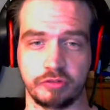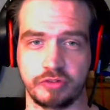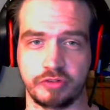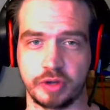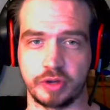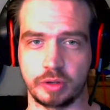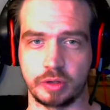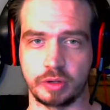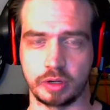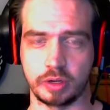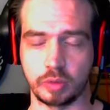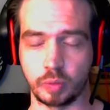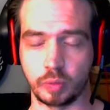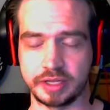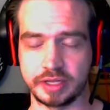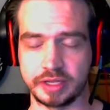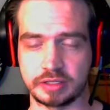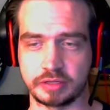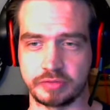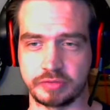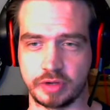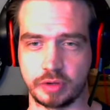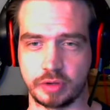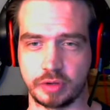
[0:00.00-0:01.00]
a week to
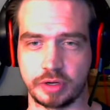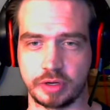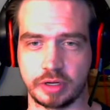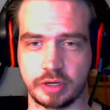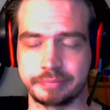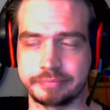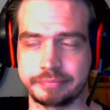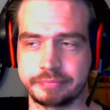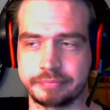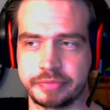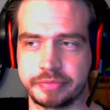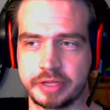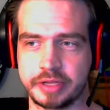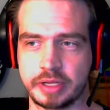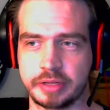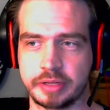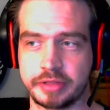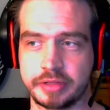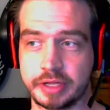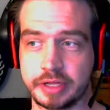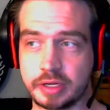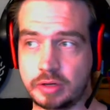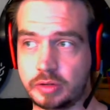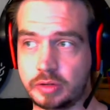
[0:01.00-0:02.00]
vote on, they
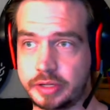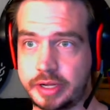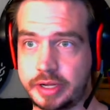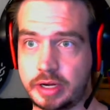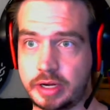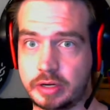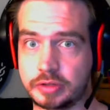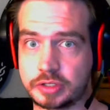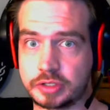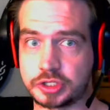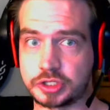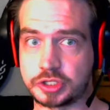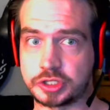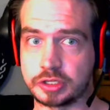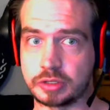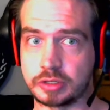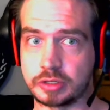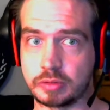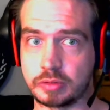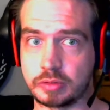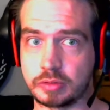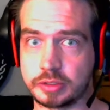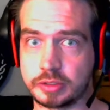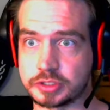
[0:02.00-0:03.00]
can only air the show
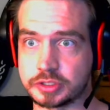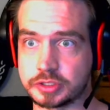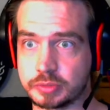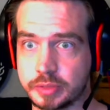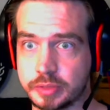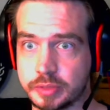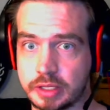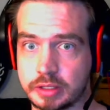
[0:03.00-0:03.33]
once a week.